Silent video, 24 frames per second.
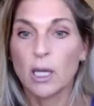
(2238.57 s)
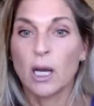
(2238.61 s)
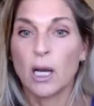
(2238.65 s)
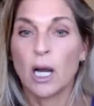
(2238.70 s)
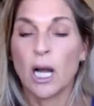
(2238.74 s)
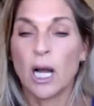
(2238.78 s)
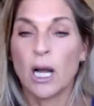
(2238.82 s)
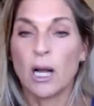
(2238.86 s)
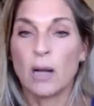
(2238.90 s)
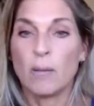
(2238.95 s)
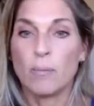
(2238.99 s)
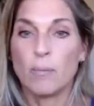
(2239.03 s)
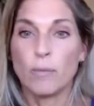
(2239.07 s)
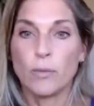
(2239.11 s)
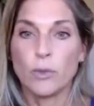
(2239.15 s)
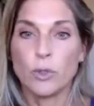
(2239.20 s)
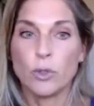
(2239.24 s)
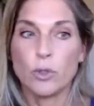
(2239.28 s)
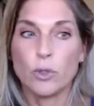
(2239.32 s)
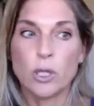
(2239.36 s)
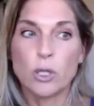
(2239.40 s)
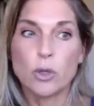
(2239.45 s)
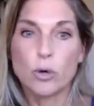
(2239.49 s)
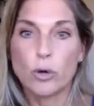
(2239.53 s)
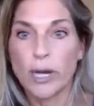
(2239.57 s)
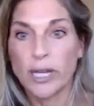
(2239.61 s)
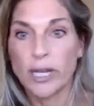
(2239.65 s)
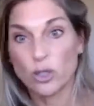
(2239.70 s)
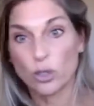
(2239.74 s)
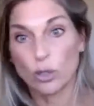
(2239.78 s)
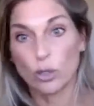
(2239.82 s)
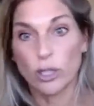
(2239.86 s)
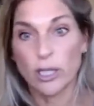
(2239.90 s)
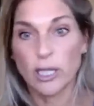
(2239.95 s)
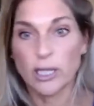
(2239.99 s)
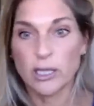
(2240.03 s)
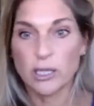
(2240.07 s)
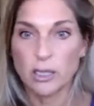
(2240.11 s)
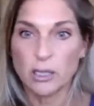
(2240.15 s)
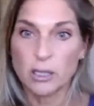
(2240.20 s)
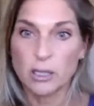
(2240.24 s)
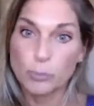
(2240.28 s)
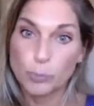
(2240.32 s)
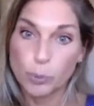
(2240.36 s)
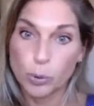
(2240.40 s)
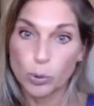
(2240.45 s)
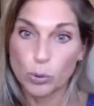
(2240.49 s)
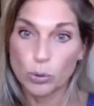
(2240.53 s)
Um, you can create circuits in
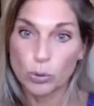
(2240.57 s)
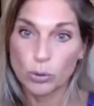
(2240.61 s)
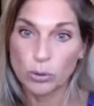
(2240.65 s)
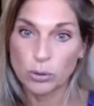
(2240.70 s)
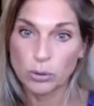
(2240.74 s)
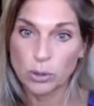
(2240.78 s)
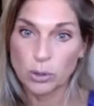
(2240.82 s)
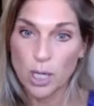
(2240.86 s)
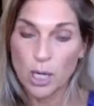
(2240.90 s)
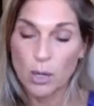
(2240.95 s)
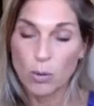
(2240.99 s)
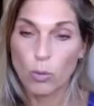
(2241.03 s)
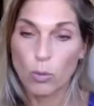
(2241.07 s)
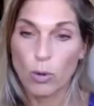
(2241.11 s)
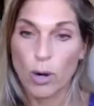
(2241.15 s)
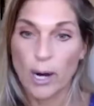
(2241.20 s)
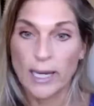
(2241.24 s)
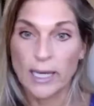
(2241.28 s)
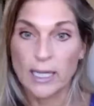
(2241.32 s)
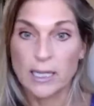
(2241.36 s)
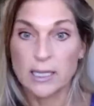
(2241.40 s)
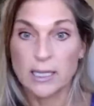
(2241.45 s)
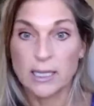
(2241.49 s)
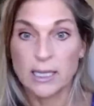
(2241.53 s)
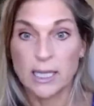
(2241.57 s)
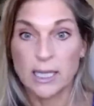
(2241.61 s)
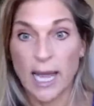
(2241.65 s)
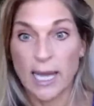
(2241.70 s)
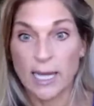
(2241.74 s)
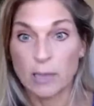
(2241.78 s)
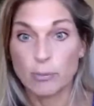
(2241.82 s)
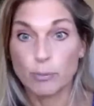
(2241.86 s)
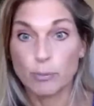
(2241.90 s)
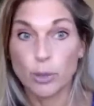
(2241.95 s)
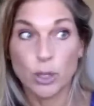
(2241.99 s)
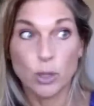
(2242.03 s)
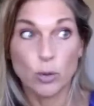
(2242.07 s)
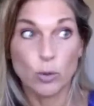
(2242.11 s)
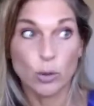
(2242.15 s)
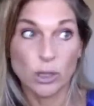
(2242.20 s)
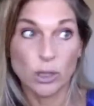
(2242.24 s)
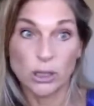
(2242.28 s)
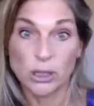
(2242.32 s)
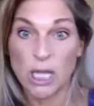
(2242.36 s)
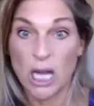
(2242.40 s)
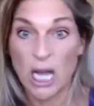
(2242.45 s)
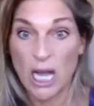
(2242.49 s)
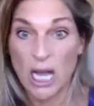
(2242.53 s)
the pool where I can sit, I can put you on
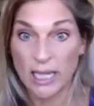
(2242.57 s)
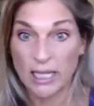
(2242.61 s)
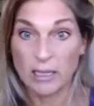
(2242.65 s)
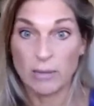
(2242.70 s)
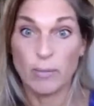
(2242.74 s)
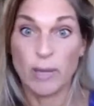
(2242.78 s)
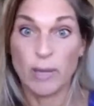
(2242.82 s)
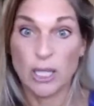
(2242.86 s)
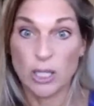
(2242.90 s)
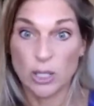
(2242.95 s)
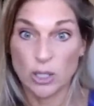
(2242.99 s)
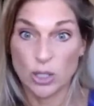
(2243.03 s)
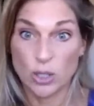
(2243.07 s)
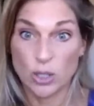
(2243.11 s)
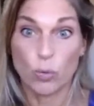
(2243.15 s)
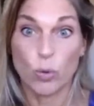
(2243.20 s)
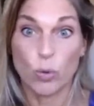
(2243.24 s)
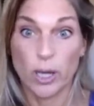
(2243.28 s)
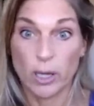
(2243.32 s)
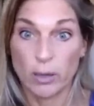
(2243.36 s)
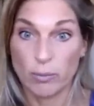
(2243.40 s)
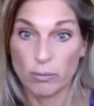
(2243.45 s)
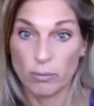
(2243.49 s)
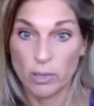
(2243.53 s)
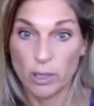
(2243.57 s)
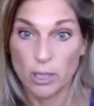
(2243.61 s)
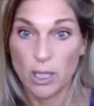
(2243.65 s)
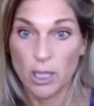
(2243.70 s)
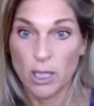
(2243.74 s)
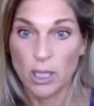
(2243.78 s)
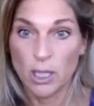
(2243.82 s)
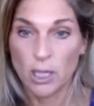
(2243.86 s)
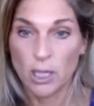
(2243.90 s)
a line and make you swim